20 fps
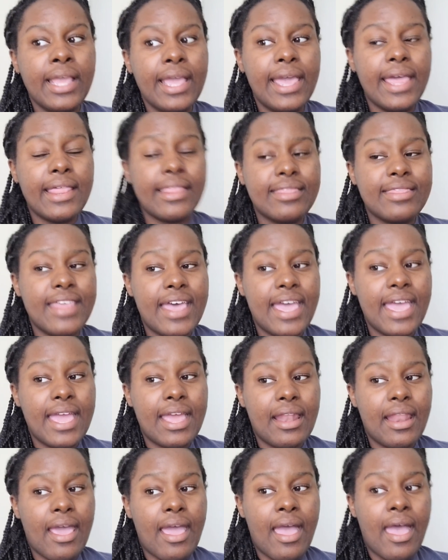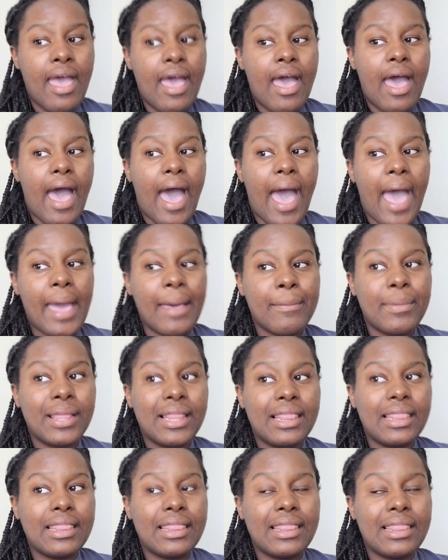And then I
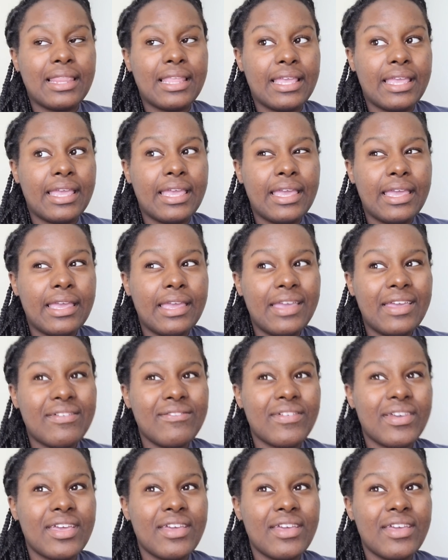believe,